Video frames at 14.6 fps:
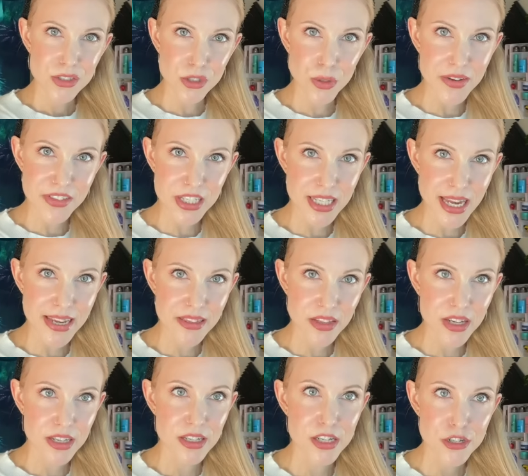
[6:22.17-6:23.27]
So you have to take the
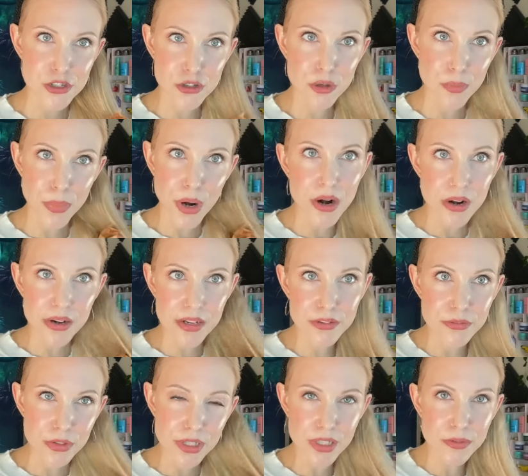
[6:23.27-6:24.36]
conditioner bar
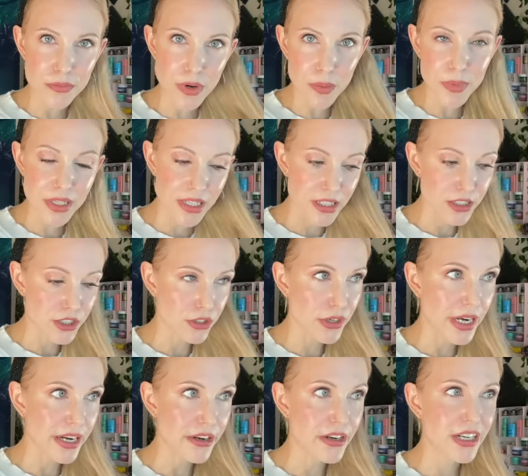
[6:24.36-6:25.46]
and really rub it into your
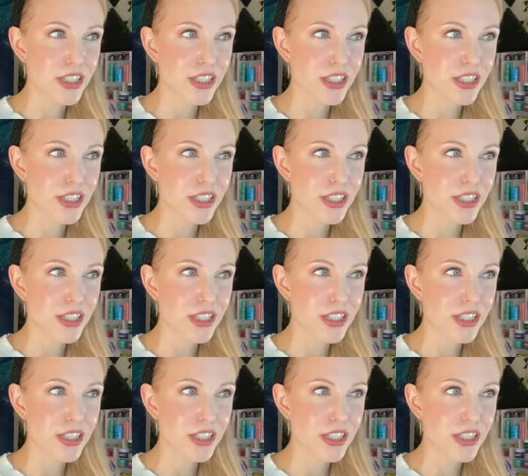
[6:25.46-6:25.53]
hair.